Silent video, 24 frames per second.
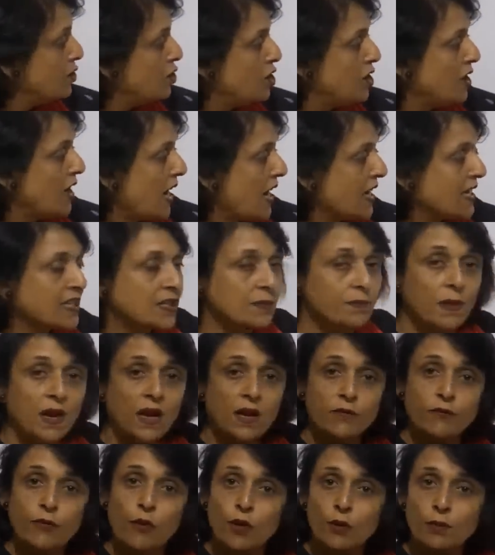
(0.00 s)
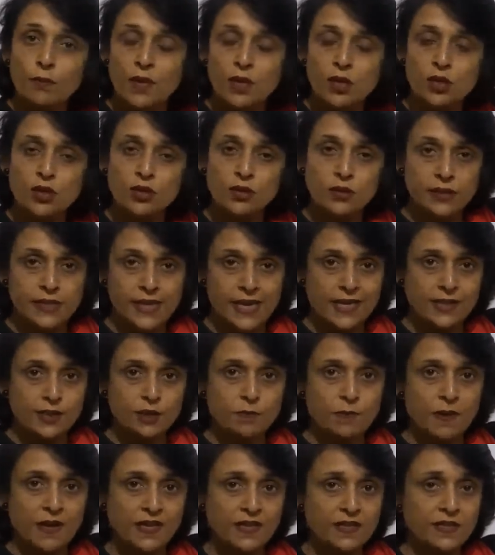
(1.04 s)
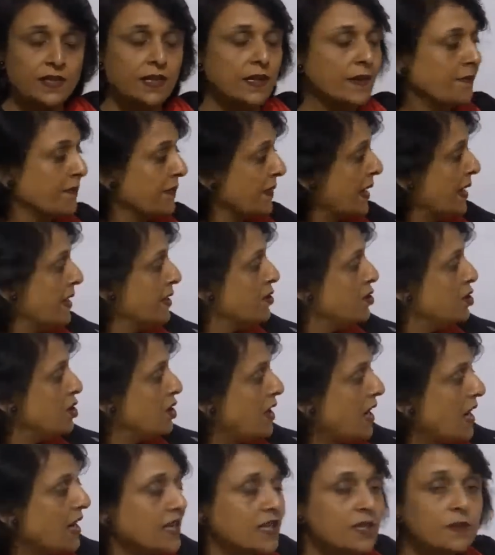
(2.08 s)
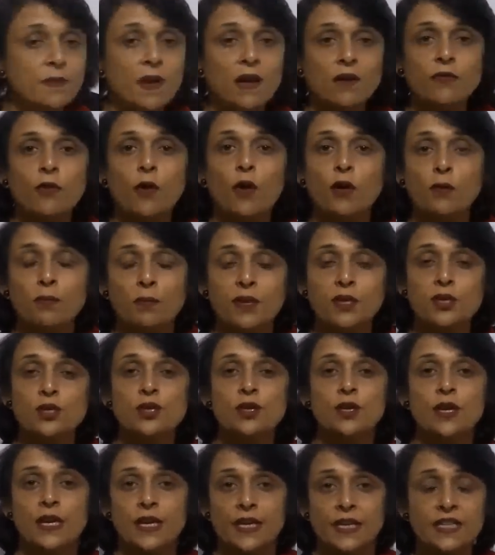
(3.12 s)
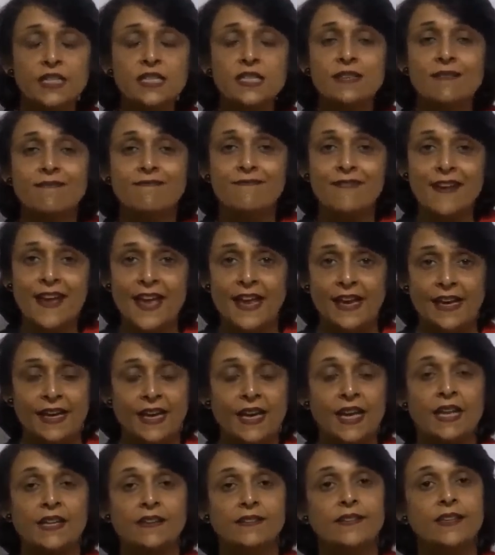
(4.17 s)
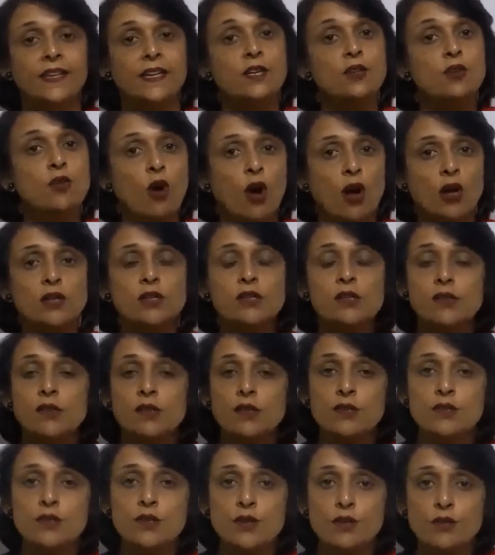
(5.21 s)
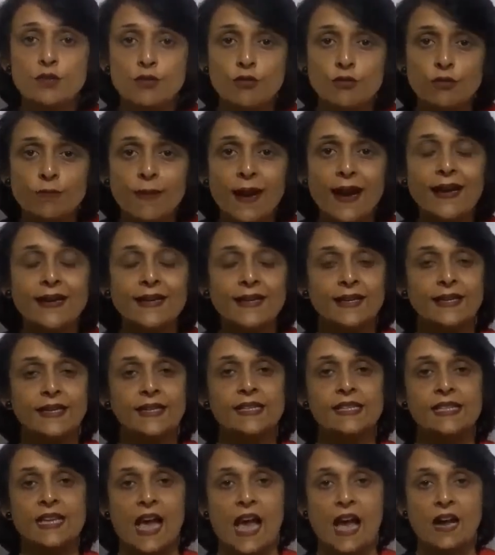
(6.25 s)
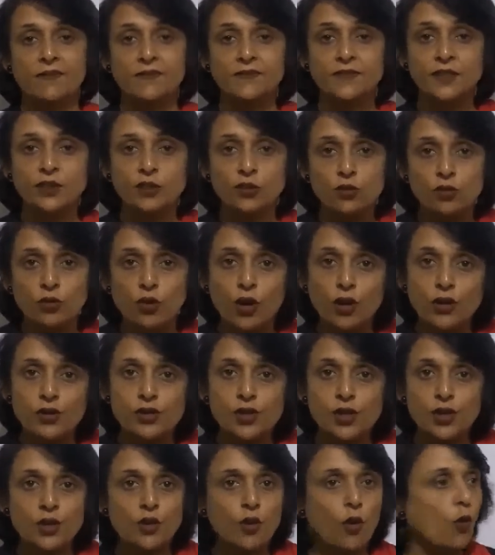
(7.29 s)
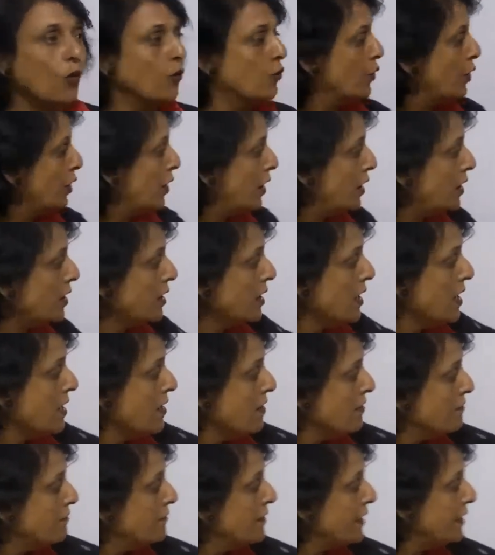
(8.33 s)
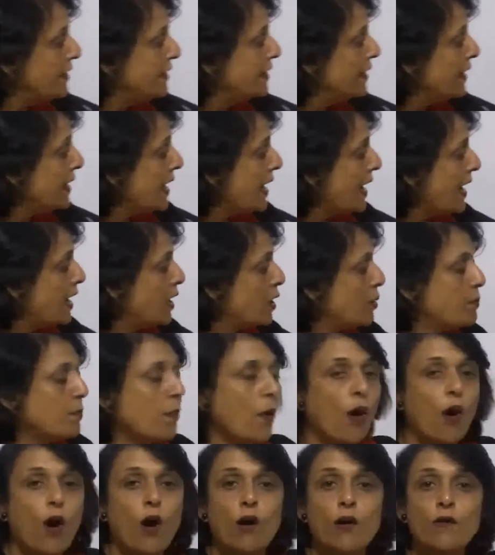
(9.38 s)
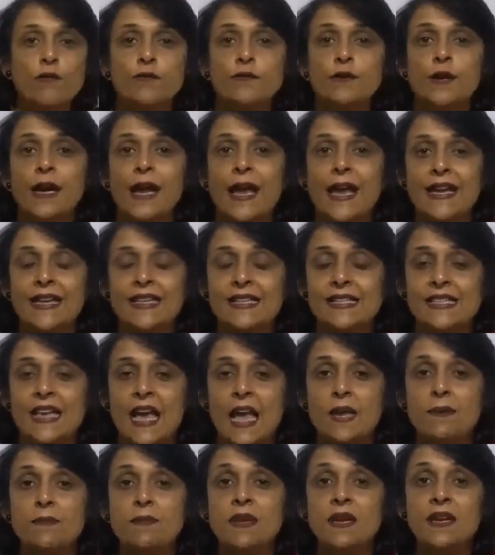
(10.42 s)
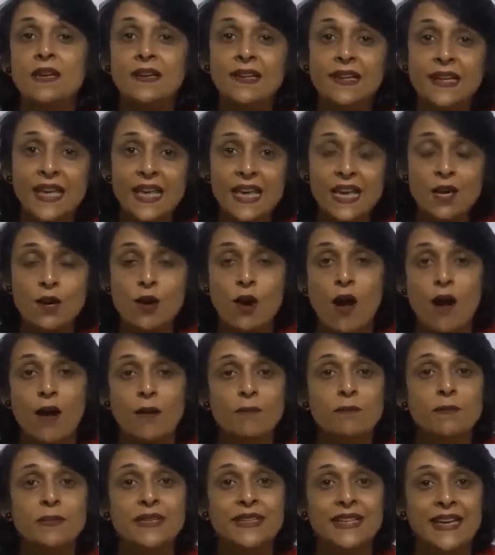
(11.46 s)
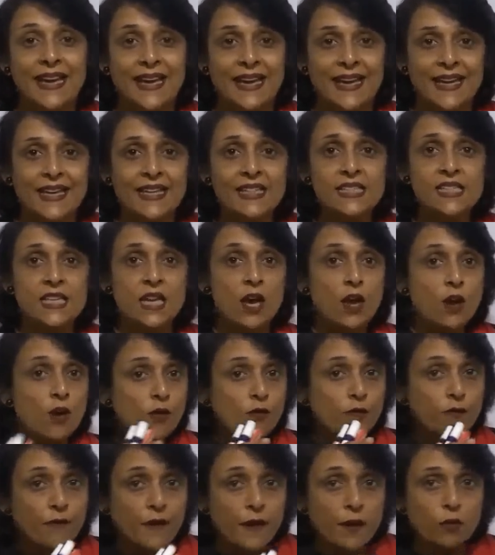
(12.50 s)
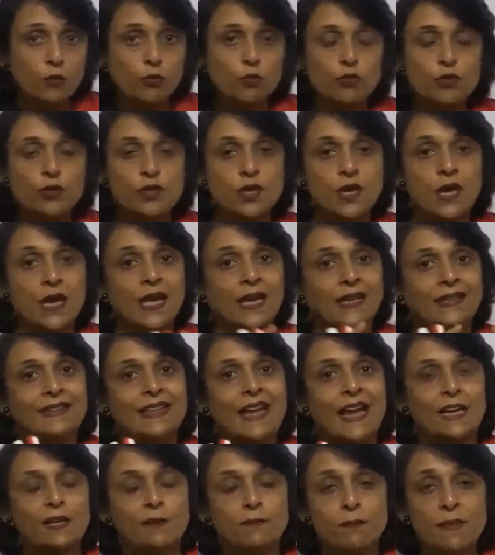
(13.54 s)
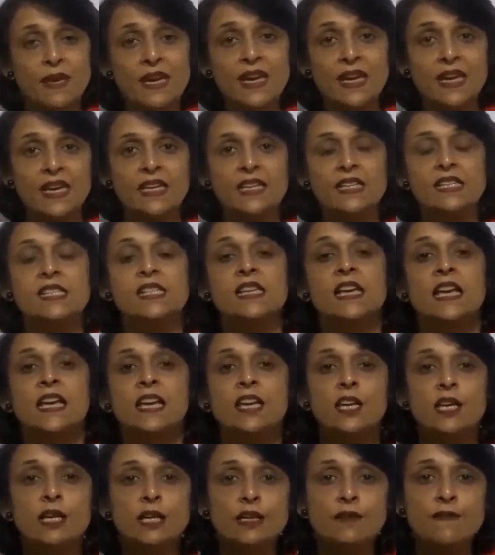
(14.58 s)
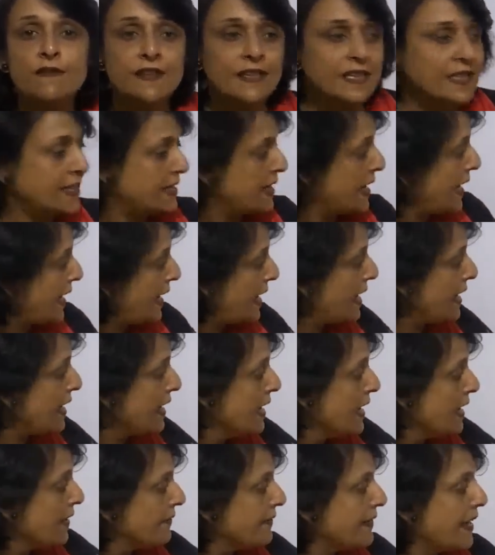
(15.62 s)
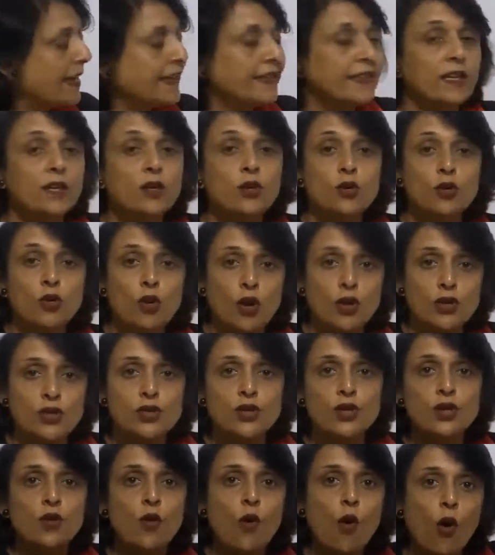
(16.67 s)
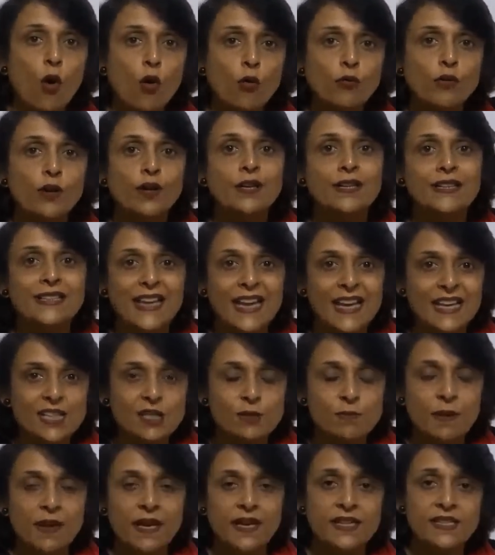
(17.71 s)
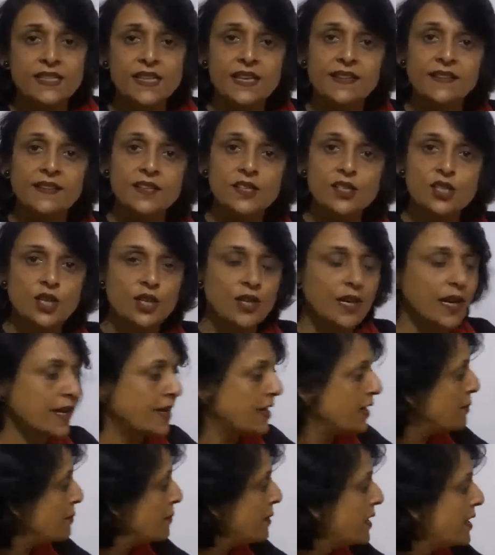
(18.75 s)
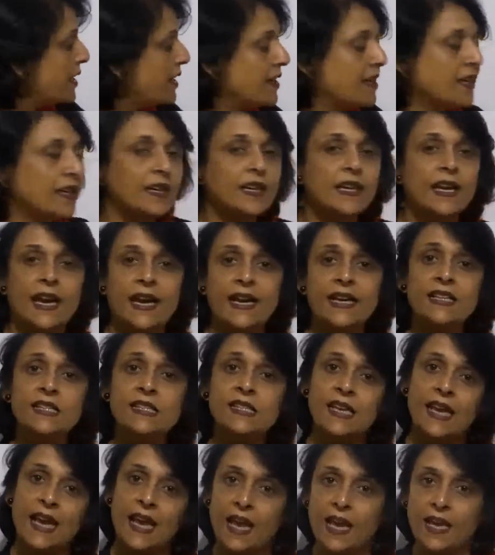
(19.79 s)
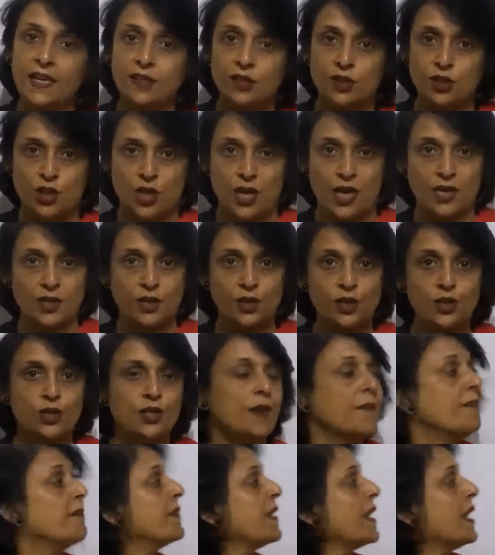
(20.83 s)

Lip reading: chiasma formation takes place. Chiasma formation is when the non-sister chromatids, after crossing over with the help of enzyme recombinase, fuse. That means here we say that the crossing over takes place and the genetic material gets exchanged.